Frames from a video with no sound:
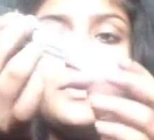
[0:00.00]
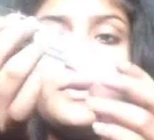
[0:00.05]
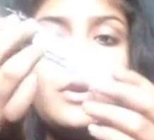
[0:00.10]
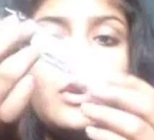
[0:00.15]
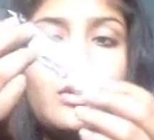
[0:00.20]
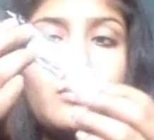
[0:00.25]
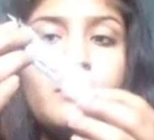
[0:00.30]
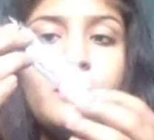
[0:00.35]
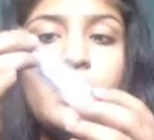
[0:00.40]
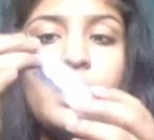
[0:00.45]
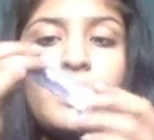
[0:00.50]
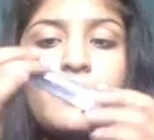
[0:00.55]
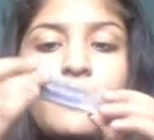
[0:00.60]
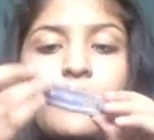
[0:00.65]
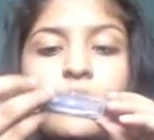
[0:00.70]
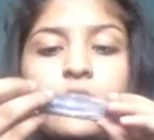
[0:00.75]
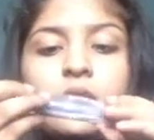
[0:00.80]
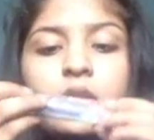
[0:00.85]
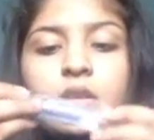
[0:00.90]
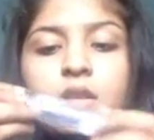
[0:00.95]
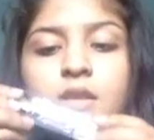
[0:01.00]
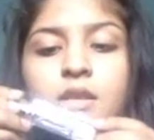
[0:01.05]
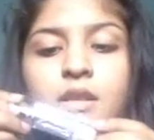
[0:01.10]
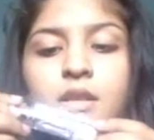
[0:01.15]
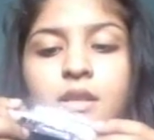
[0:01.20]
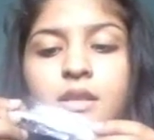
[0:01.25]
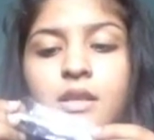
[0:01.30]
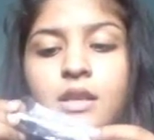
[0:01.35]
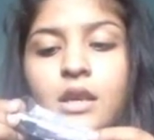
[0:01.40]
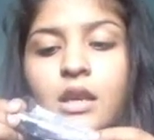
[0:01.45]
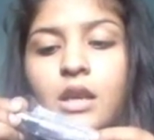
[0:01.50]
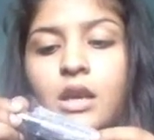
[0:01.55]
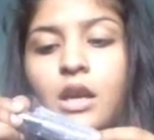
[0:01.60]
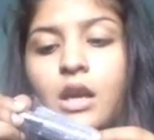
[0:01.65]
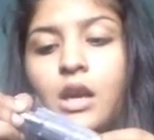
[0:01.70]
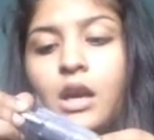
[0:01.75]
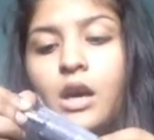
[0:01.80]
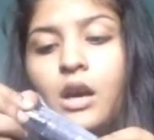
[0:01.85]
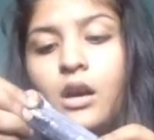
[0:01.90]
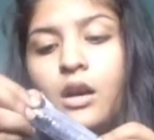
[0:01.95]
from Avon. This is the
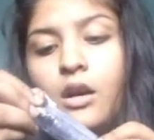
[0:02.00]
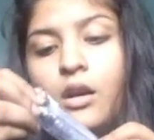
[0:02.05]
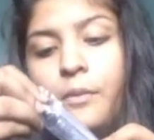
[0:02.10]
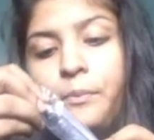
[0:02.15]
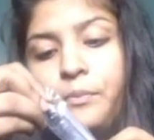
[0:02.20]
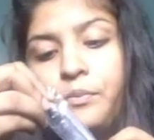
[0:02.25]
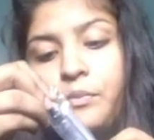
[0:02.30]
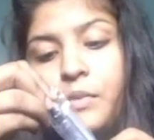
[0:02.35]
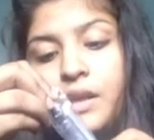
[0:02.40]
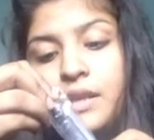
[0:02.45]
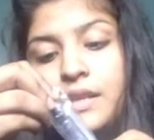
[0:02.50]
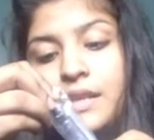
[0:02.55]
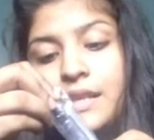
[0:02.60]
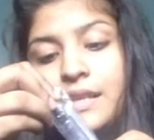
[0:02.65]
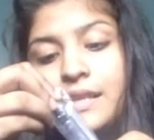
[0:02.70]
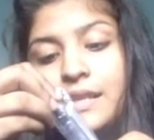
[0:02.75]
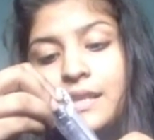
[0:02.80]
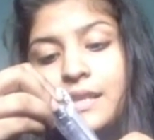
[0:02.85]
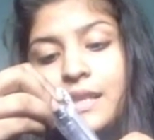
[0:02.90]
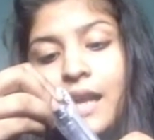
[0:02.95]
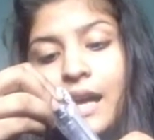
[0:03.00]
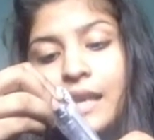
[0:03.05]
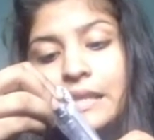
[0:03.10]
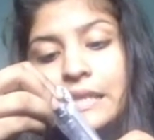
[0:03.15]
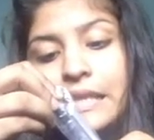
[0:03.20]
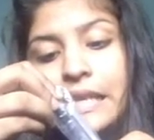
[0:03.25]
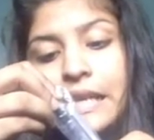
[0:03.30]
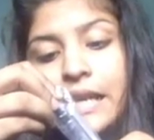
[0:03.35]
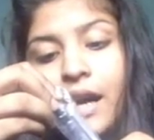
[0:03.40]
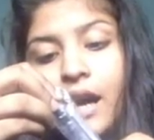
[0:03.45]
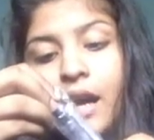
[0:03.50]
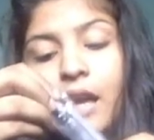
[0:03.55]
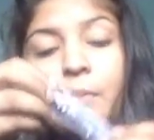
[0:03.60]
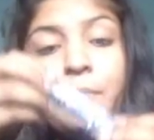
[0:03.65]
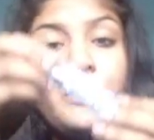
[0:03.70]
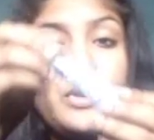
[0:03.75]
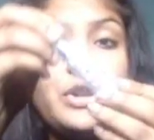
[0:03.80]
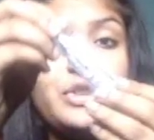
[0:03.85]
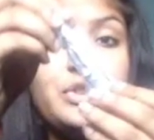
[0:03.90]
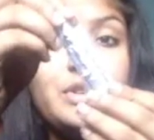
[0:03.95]
Multi-Stick Eye
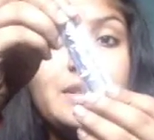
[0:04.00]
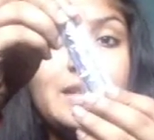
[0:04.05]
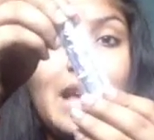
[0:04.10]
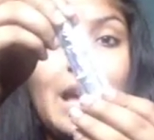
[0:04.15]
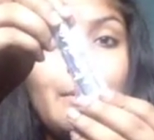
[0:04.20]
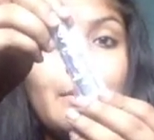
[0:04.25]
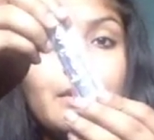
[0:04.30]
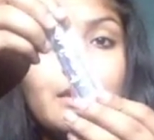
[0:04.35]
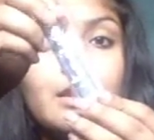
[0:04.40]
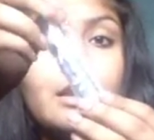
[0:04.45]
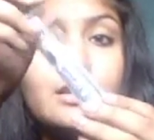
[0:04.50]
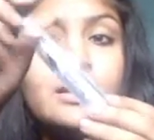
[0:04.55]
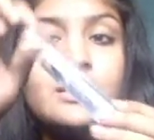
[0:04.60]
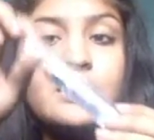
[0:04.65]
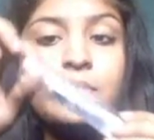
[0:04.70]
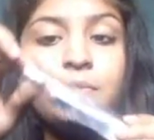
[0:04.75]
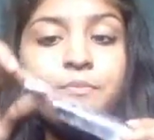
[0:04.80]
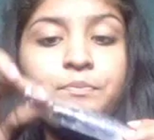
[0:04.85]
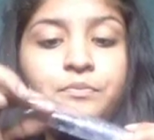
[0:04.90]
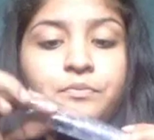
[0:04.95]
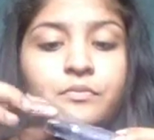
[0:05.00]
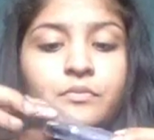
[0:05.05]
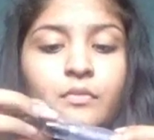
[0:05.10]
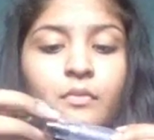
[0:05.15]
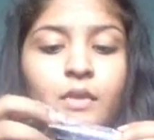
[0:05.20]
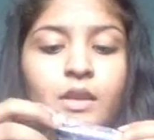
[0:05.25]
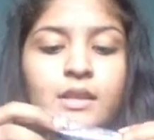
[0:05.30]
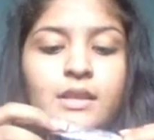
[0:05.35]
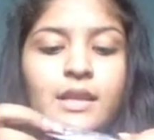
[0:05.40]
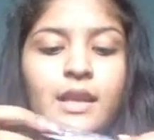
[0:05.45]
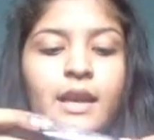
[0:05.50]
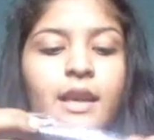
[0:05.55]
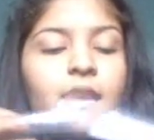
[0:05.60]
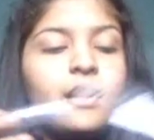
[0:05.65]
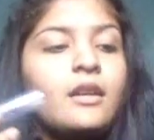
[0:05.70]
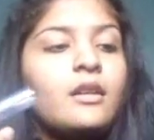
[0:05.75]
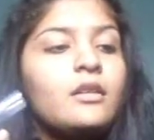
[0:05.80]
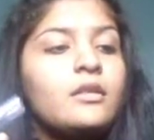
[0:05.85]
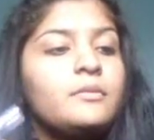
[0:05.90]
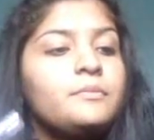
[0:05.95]
Precious Amethyst. It's like